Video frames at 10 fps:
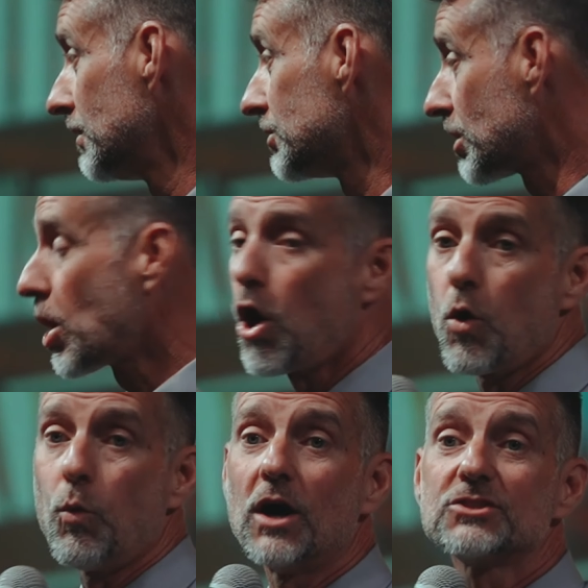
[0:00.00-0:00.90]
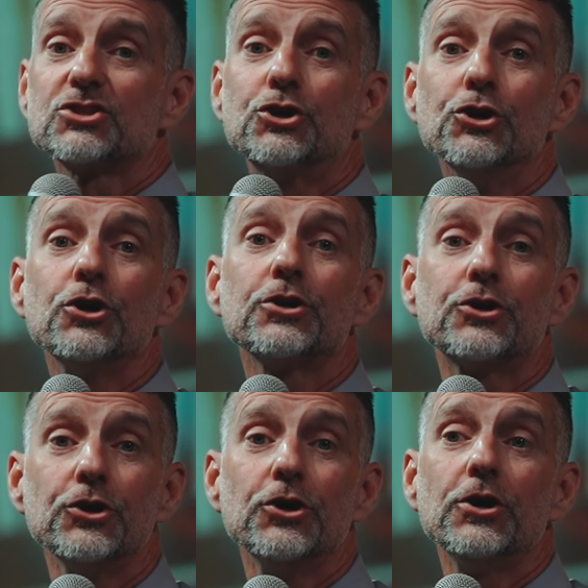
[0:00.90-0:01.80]
to call what's good,
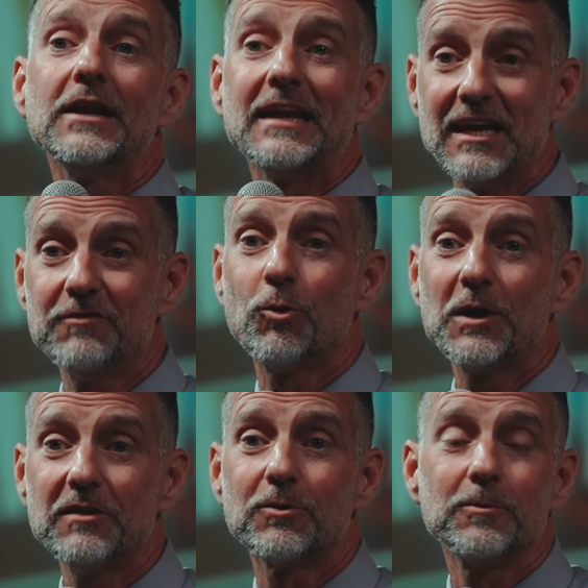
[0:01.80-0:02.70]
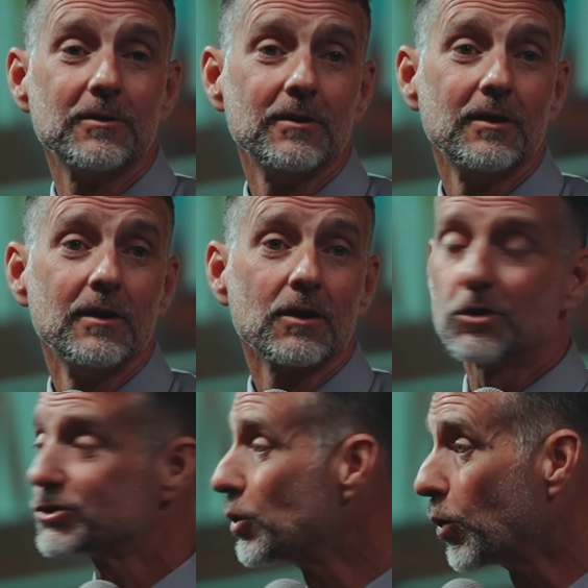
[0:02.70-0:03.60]
good, and evil, evil.
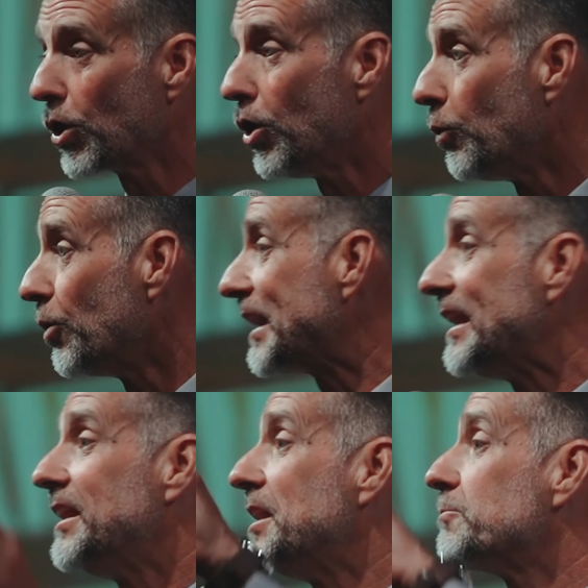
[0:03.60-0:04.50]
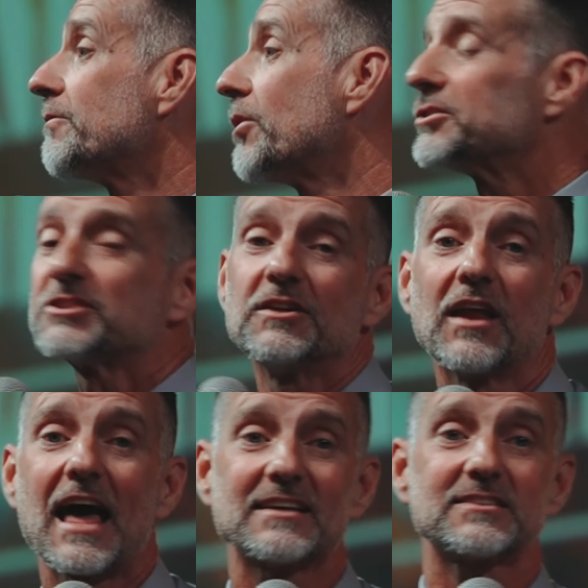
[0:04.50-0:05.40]
Because the world will get it in reversed in the
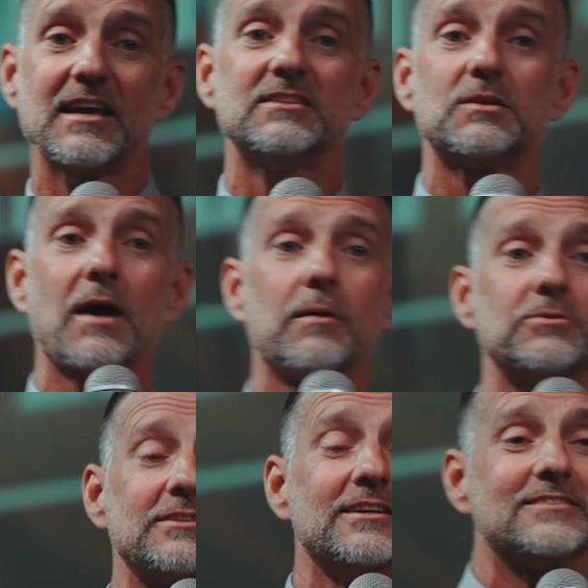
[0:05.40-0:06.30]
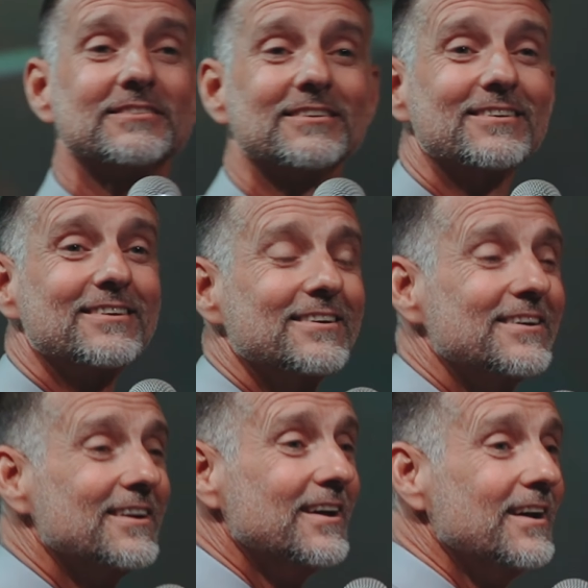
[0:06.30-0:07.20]
last days, the Bible says.
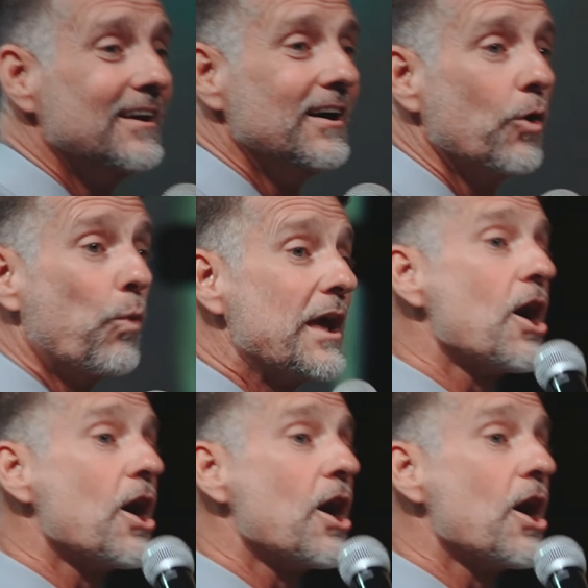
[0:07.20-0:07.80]
We